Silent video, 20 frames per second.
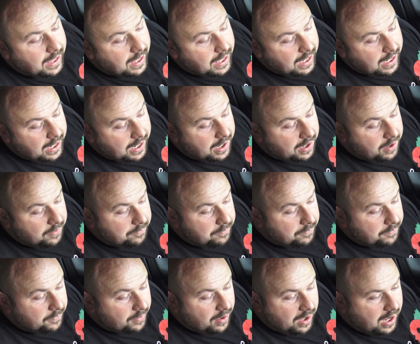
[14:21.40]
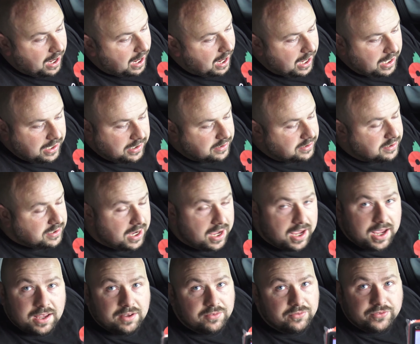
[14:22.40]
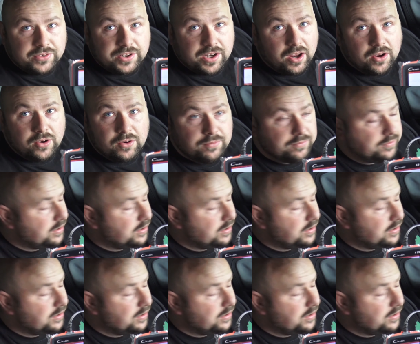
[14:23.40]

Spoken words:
And yeah, you know,